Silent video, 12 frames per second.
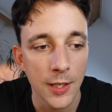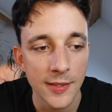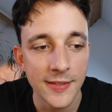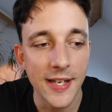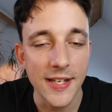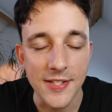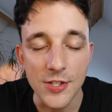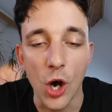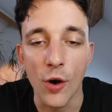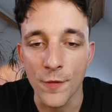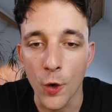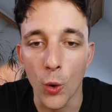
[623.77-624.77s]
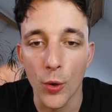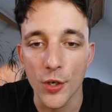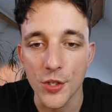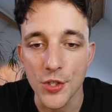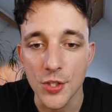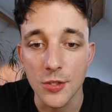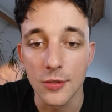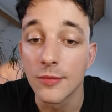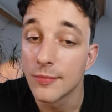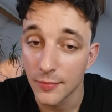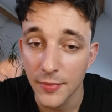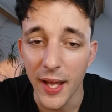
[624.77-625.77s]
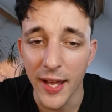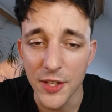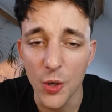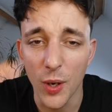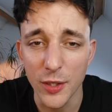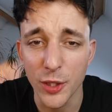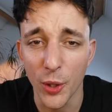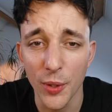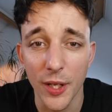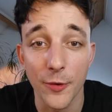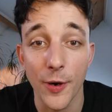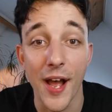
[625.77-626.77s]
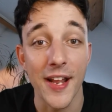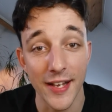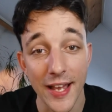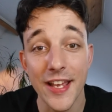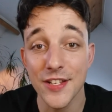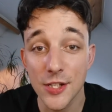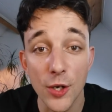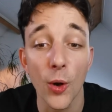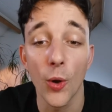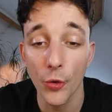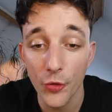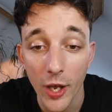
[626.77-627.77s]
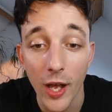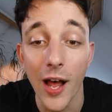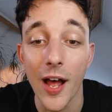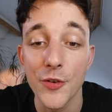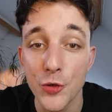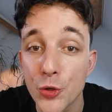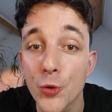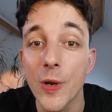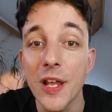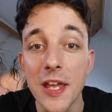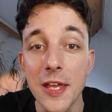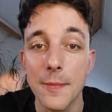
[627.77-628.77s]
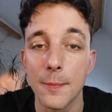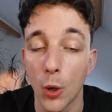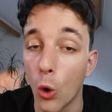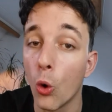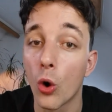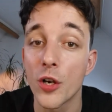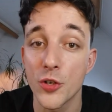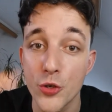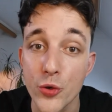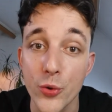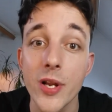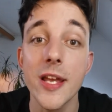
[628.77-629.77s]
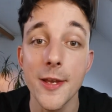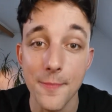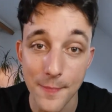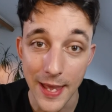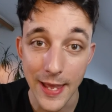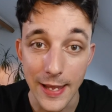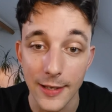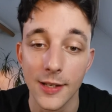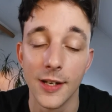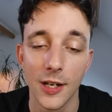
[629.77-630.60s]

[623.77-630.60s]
This, of course, and you are totally right, is called a dream or dreaming.